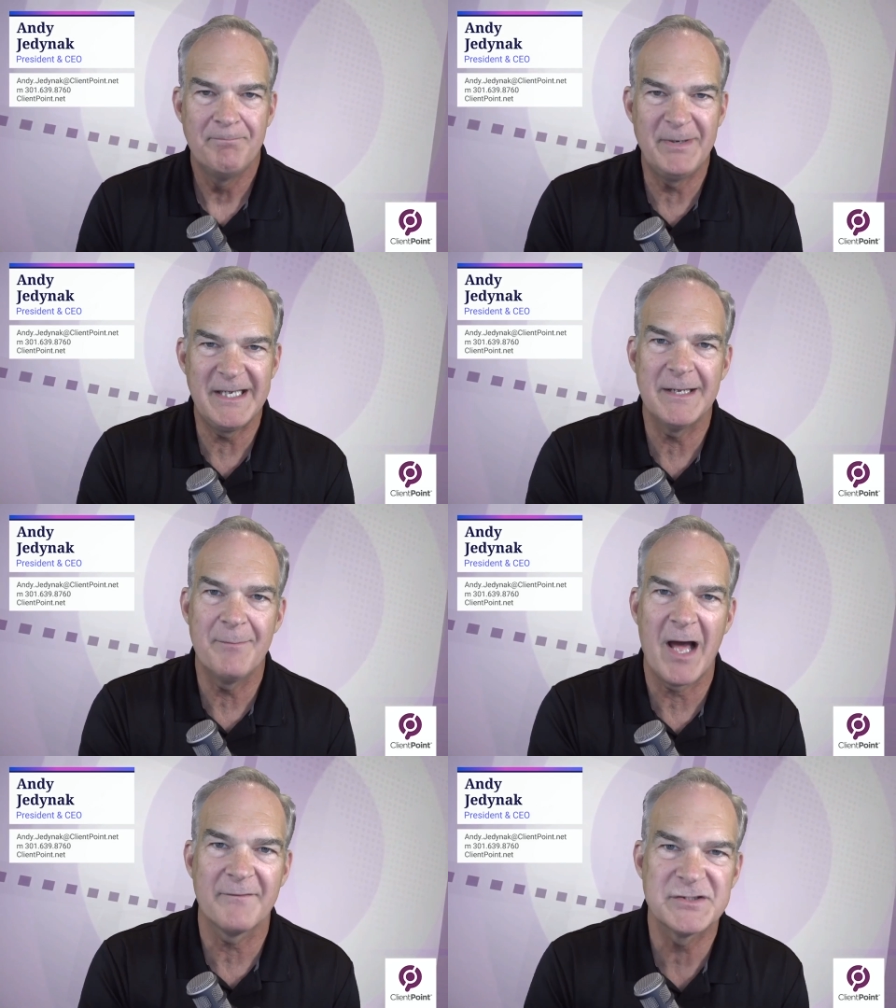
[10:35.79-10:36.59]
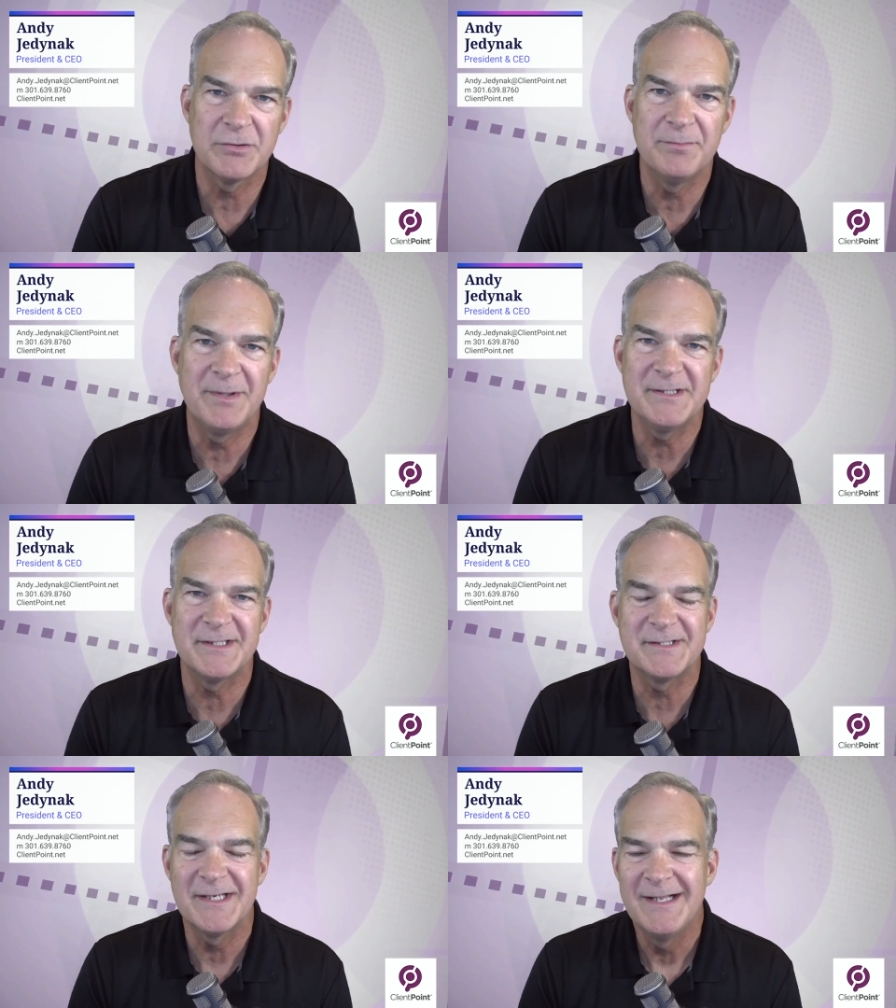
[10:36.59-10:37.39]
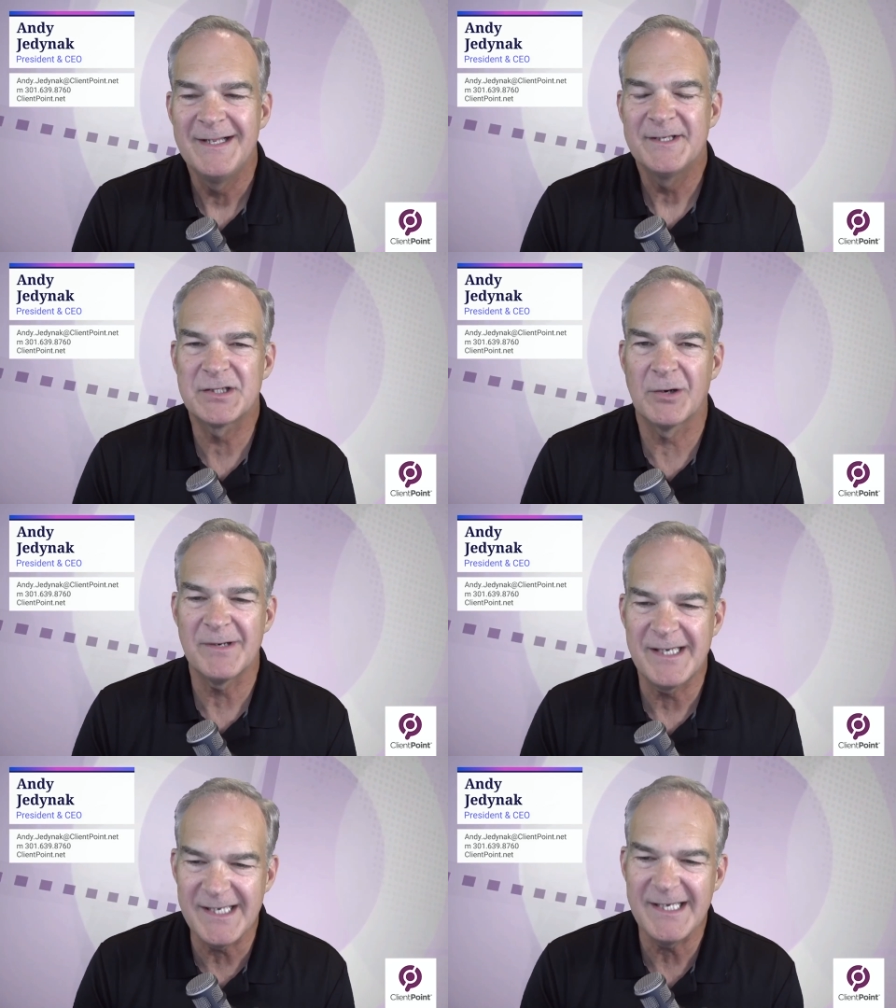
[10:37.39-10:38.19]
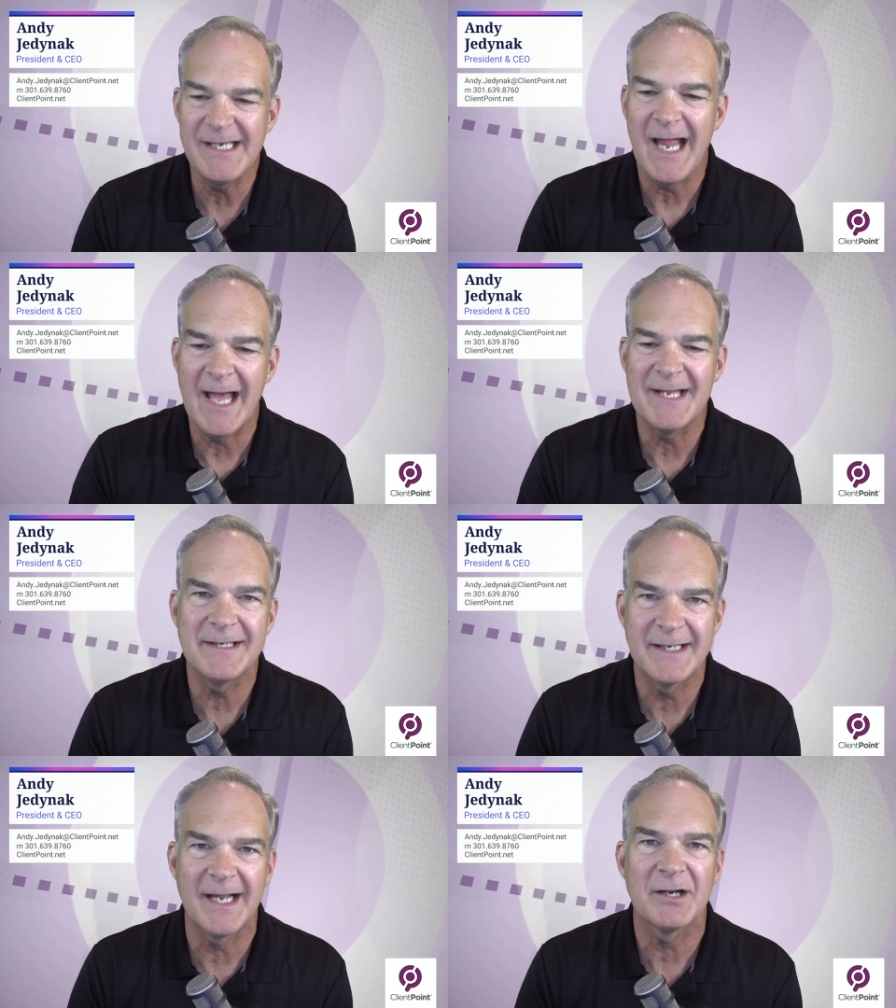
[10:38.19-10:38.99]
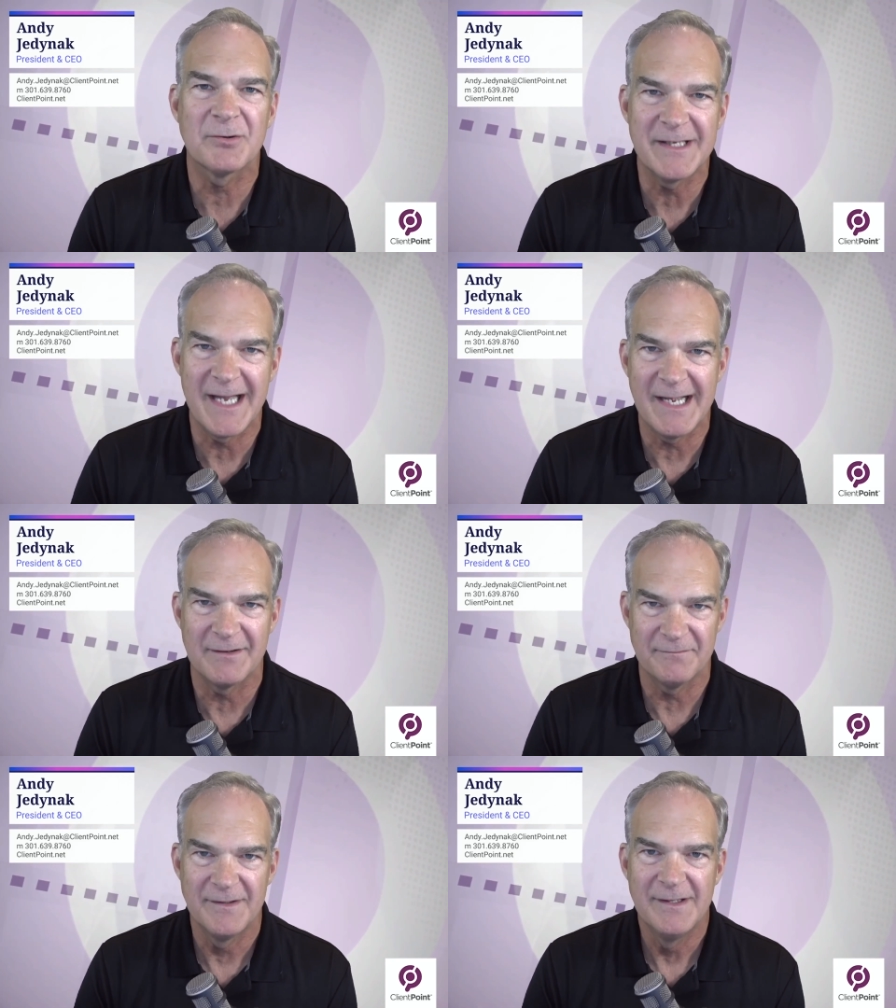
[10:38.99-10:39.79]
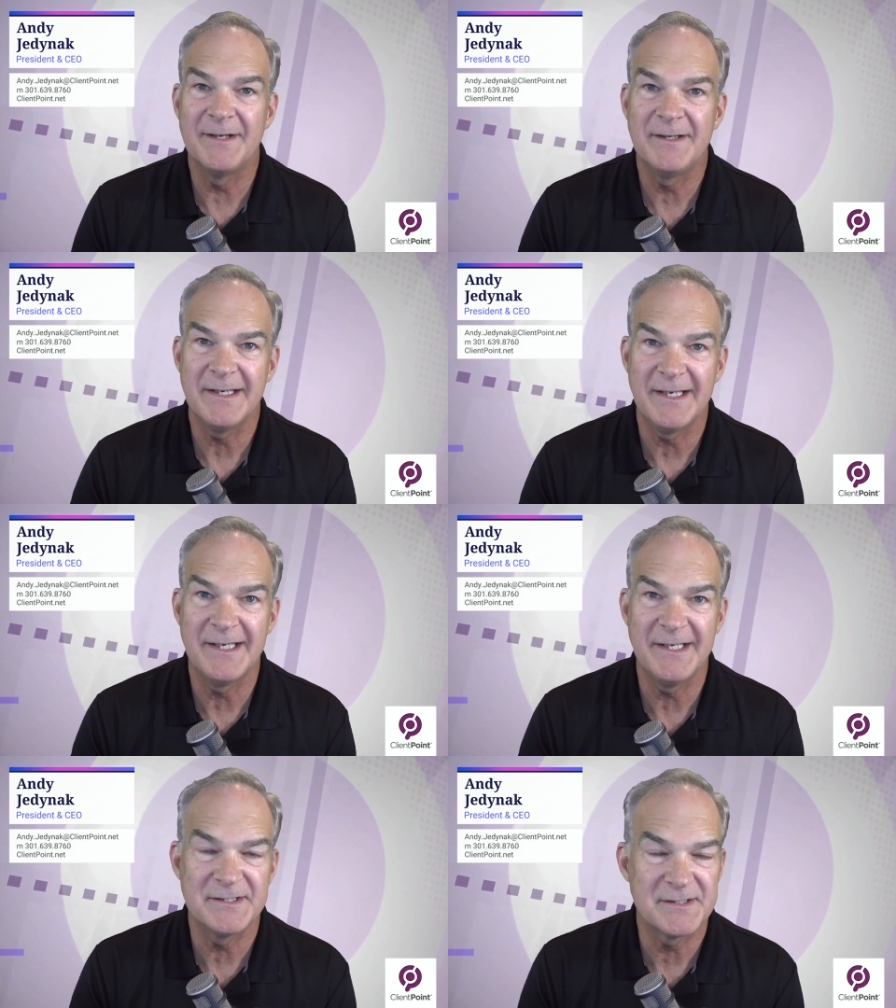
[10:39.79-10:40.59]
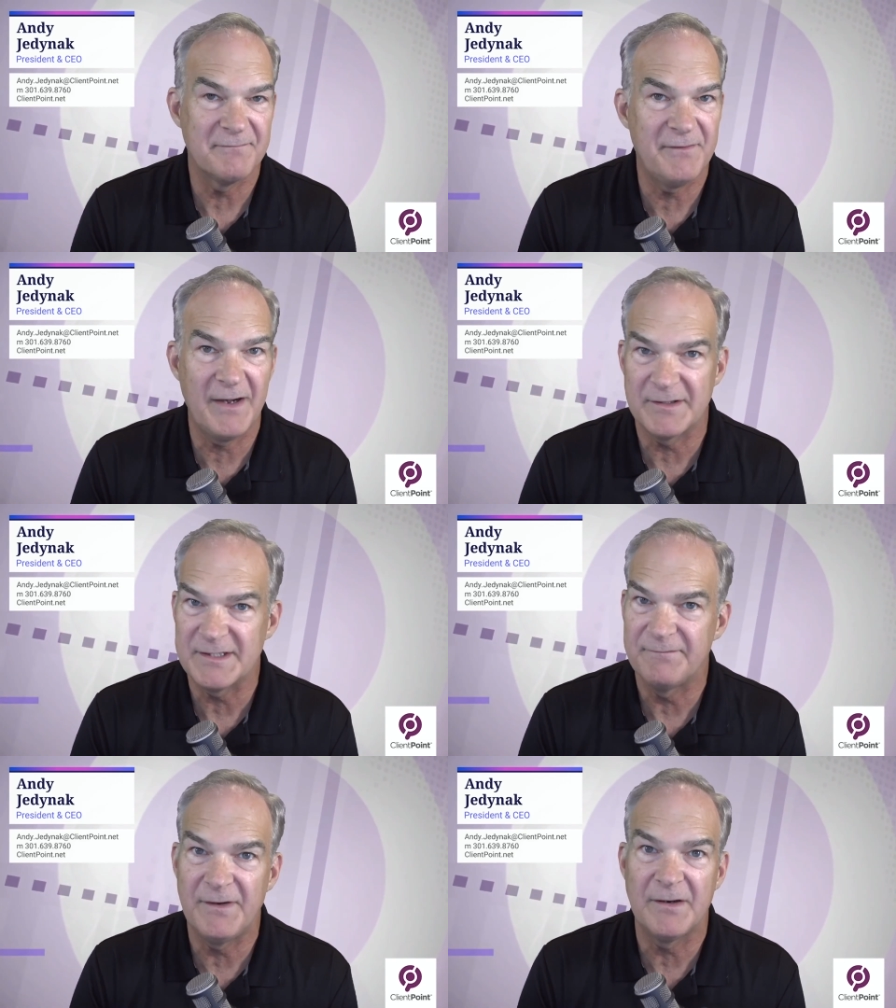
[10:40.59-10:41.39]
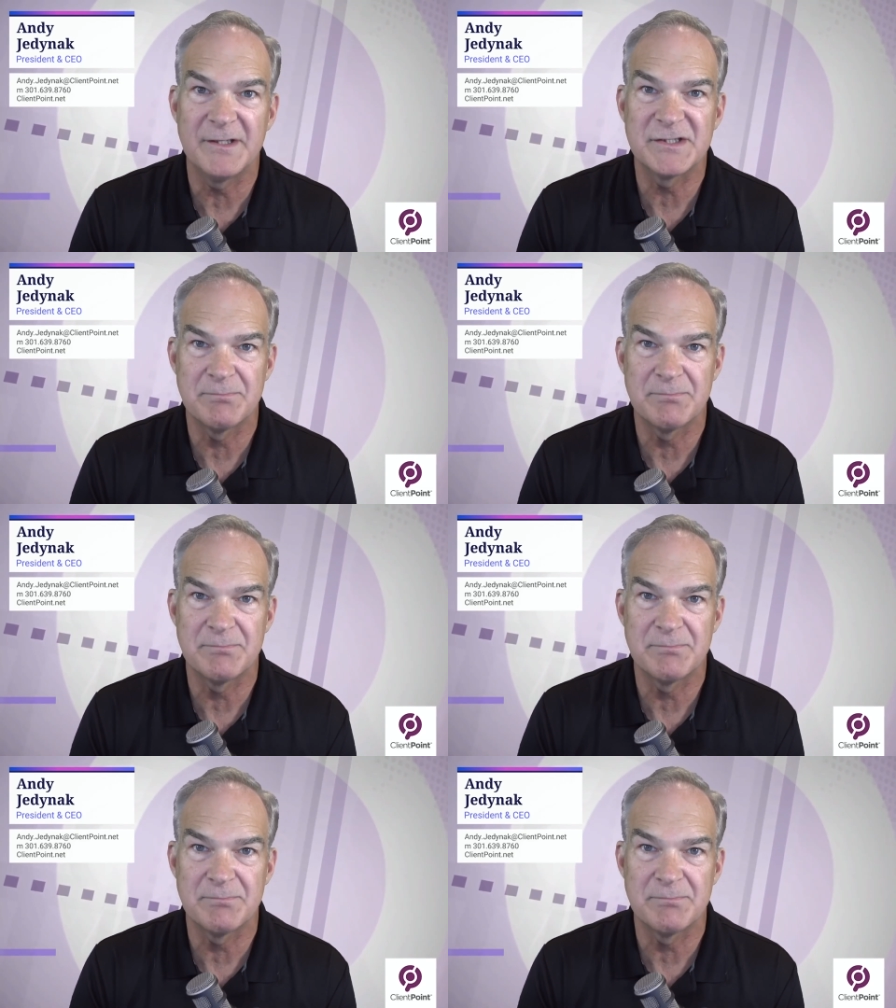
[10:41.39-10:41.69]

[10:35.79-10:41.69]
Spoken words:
beat him out of his own business. So he had to get creative. And he's a very, very